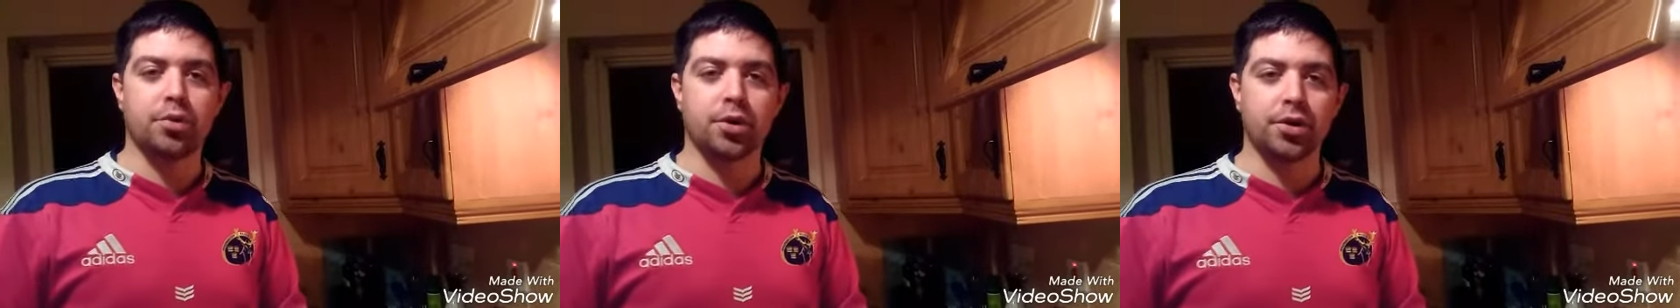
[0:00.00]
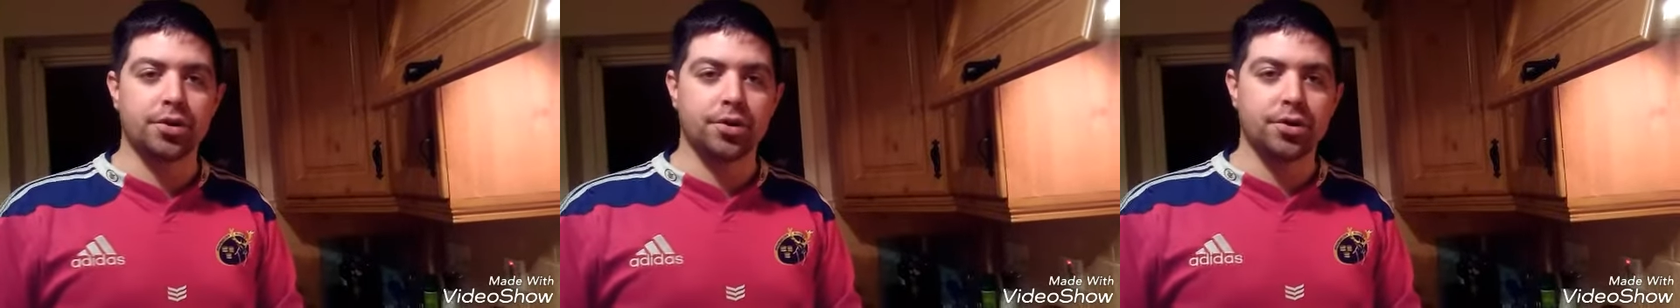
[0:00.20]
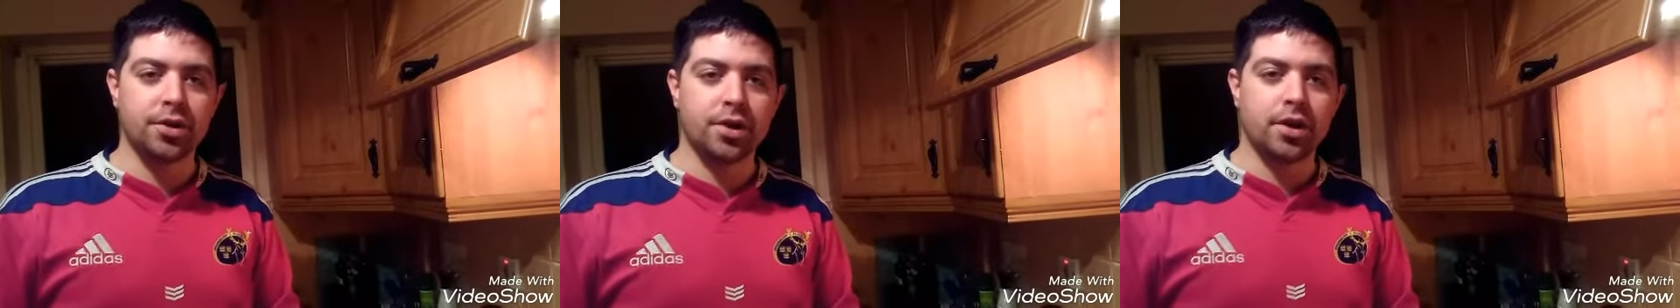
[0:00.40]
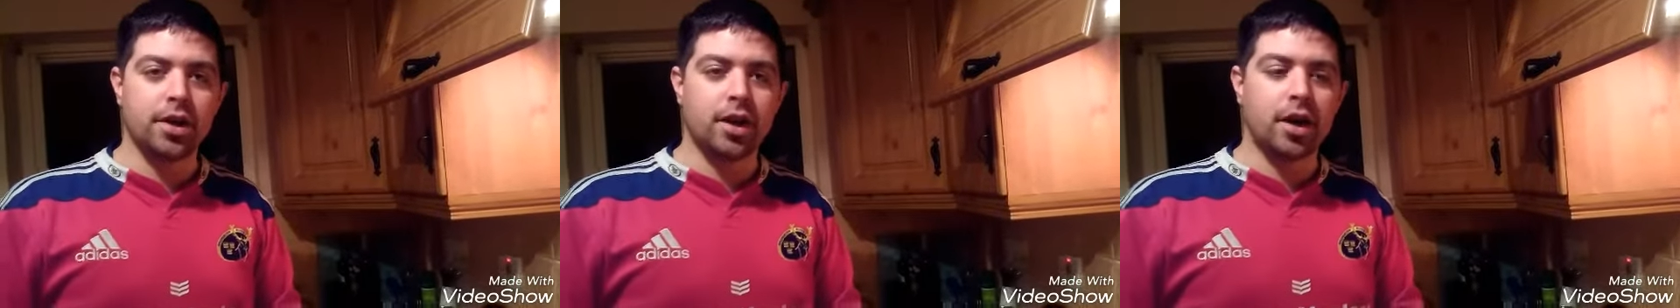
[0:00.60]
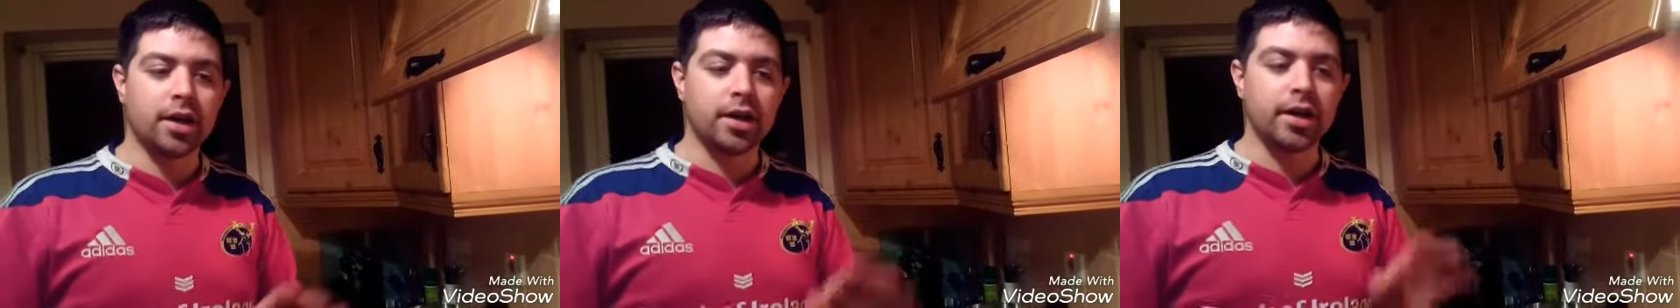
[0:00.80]
buttered
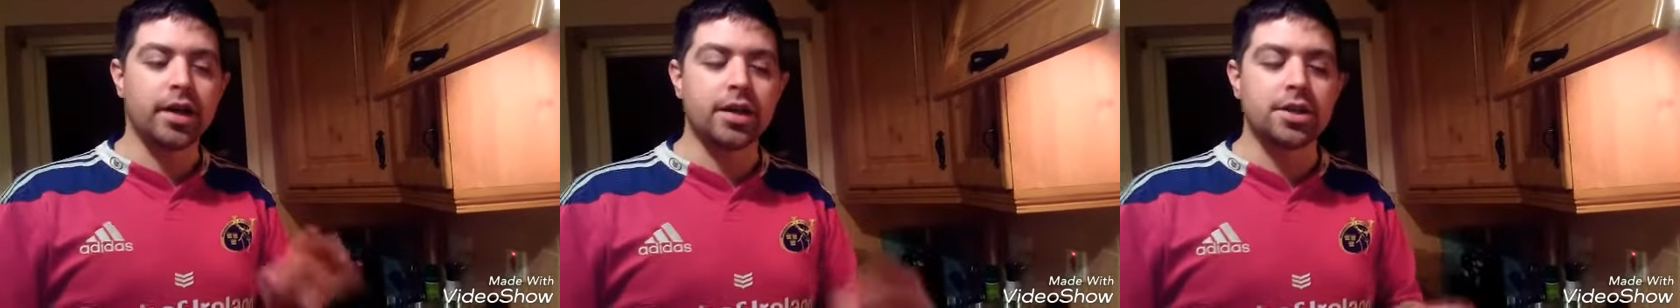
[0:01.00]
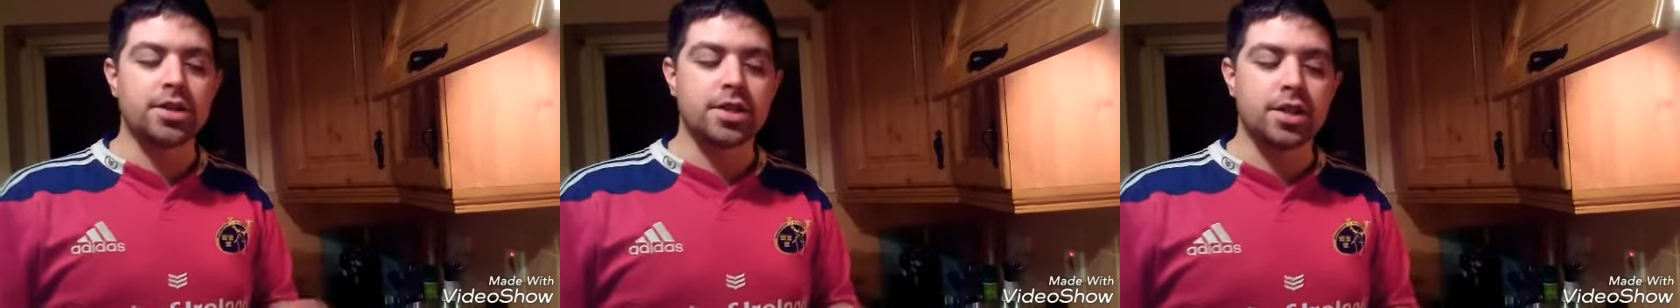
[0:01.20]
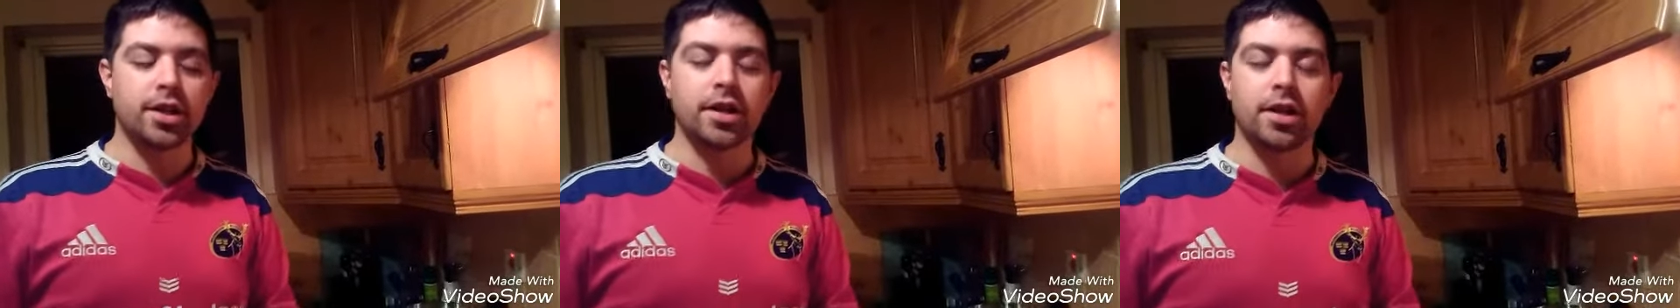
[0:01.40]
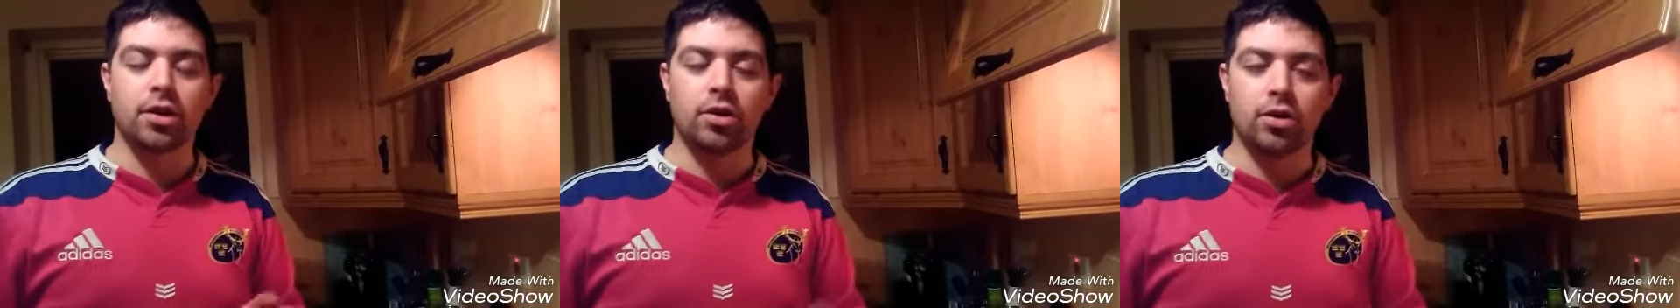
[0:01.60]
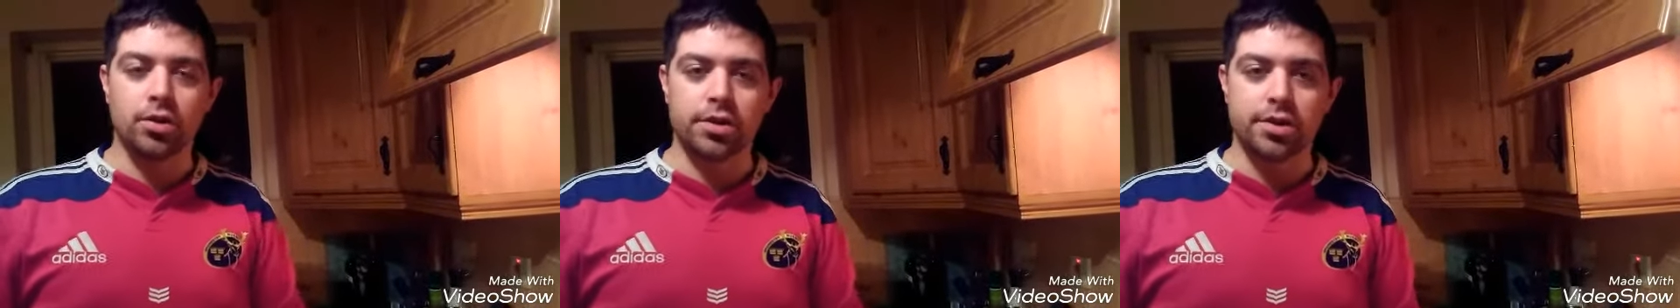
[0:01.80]
on each side
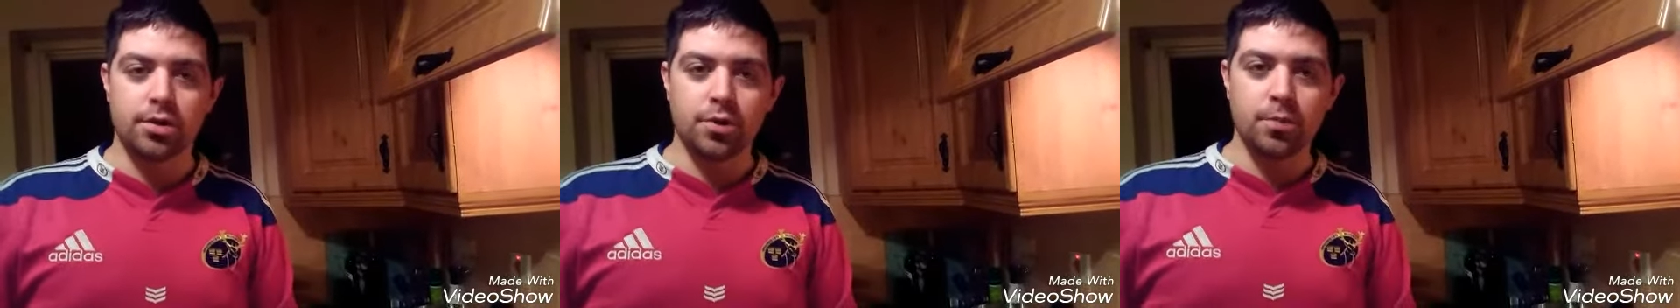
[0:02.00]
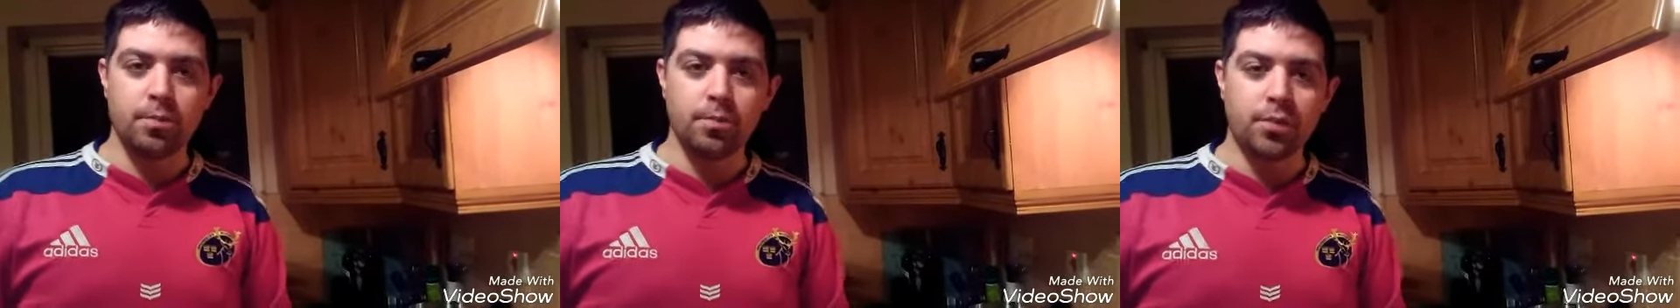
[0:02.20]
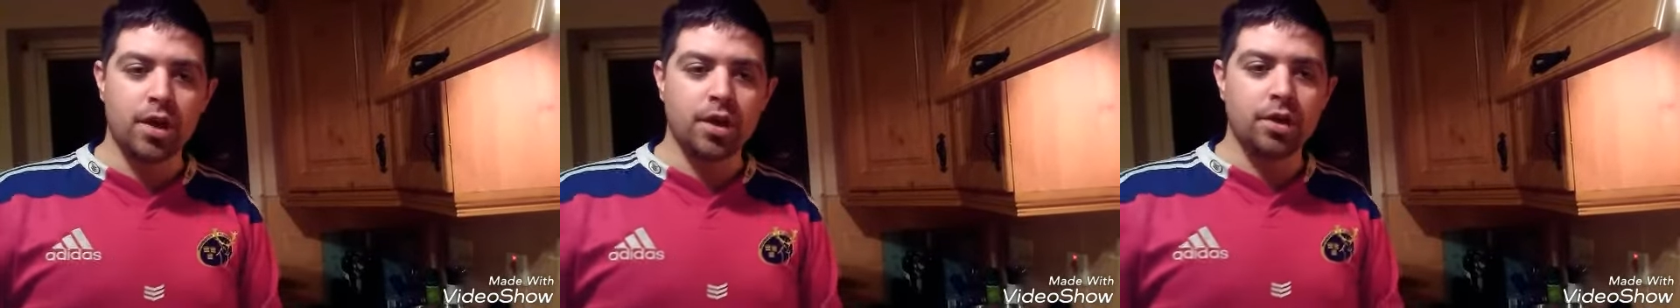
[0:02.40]
also.